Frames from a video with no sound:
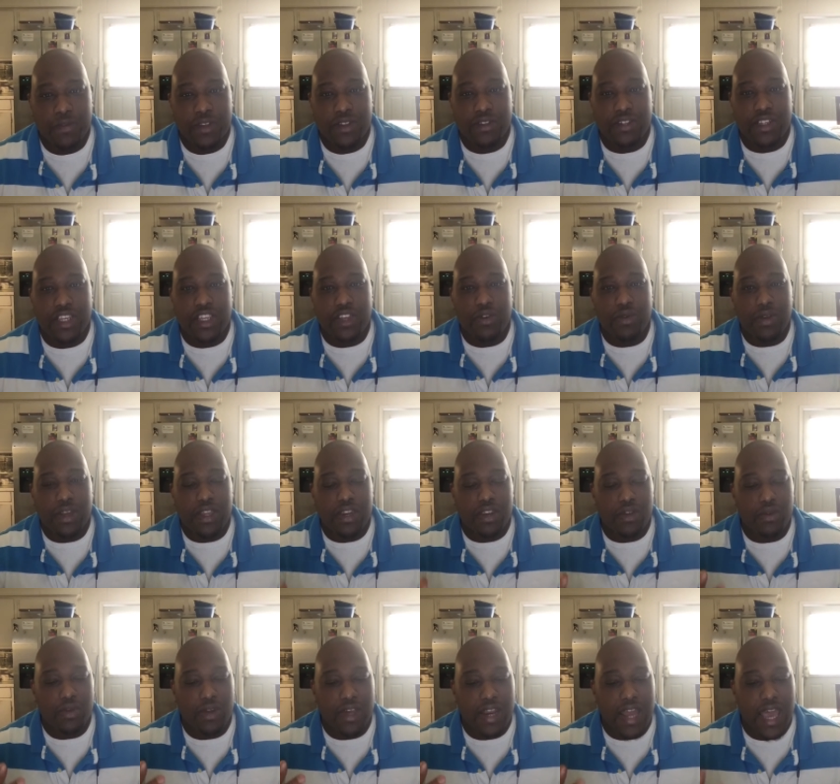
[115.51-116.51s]
See, you can
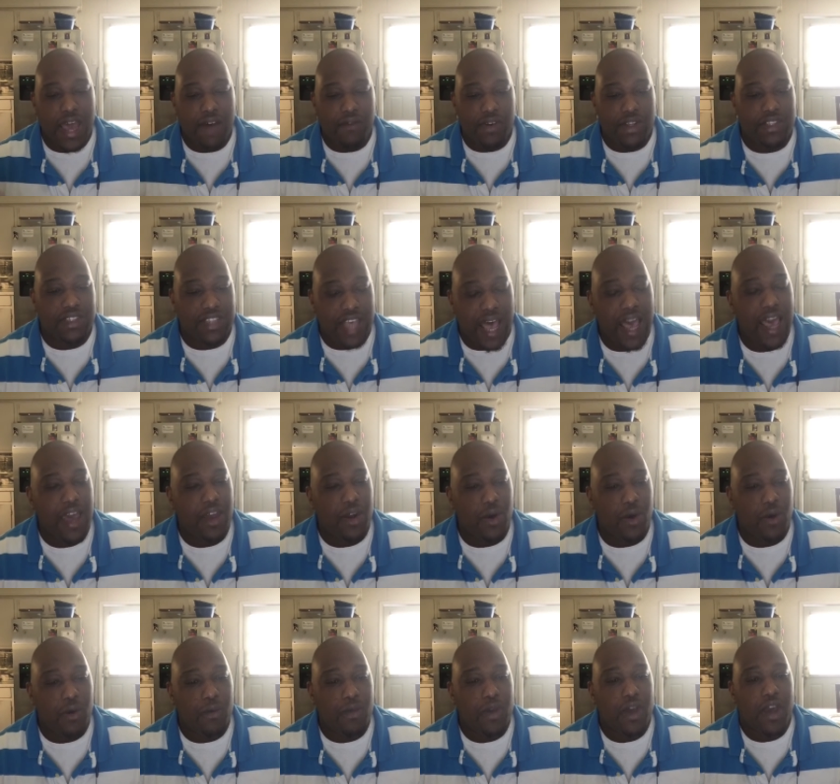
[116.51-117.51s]
you can have a
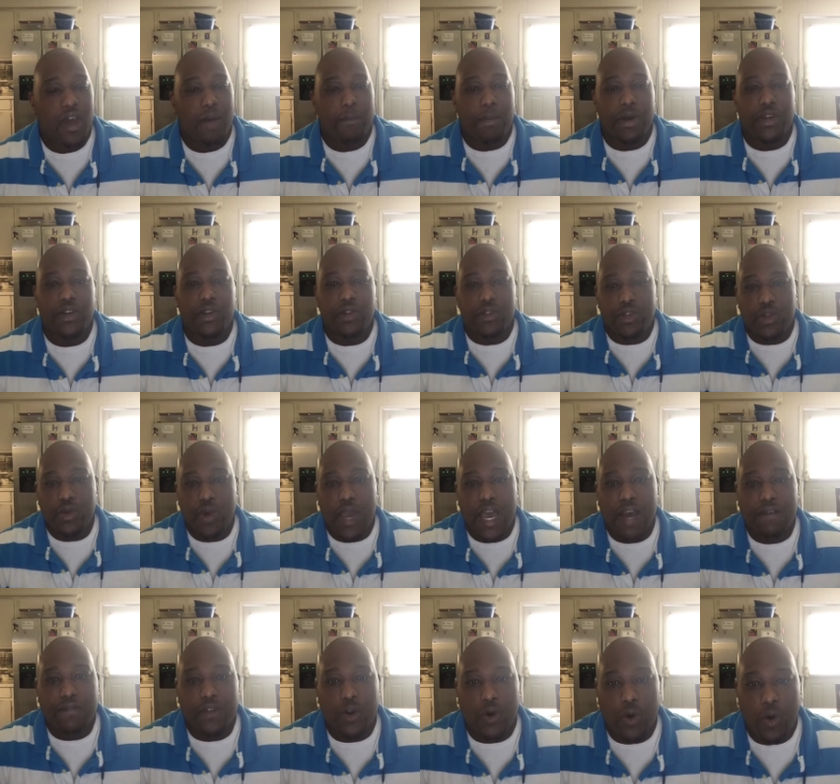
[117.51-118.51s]
title, but do you
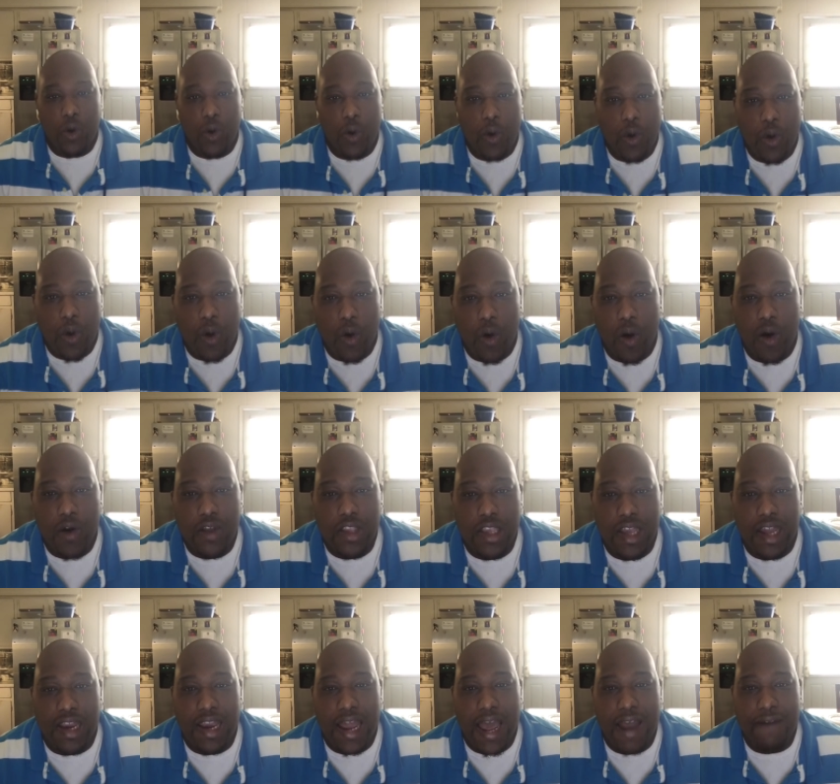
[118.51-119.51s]
have the oil on
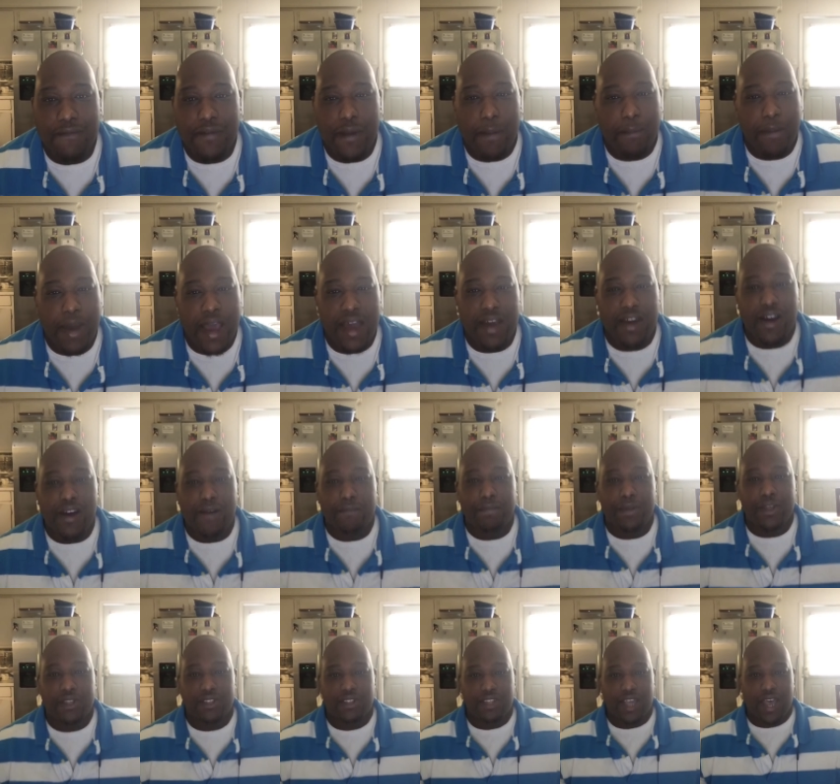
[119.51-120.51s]
your life to back up
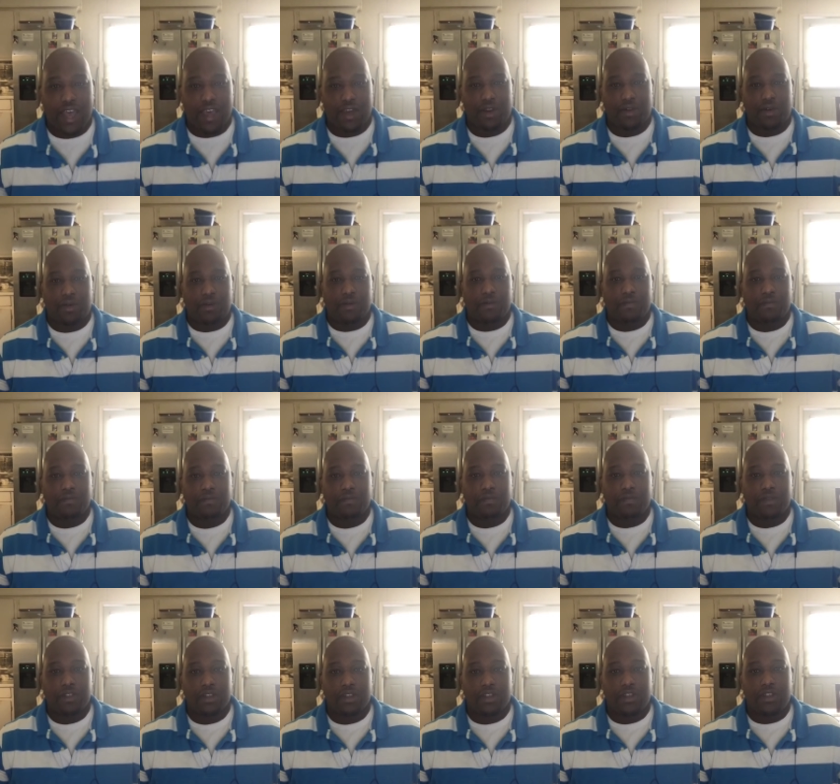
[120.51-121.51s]
this title?
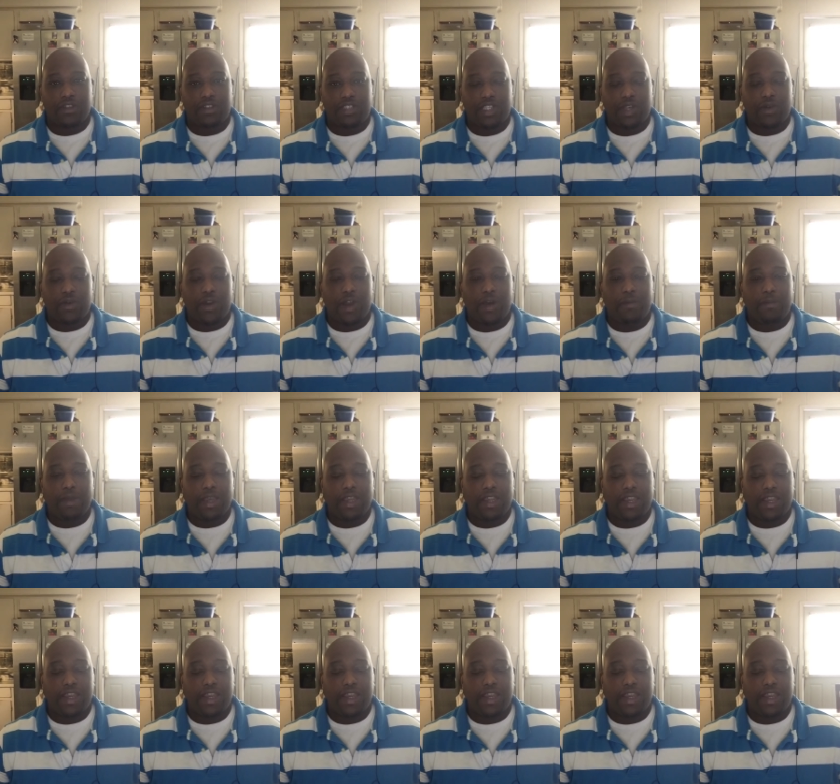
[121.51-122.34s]
You see what I mean?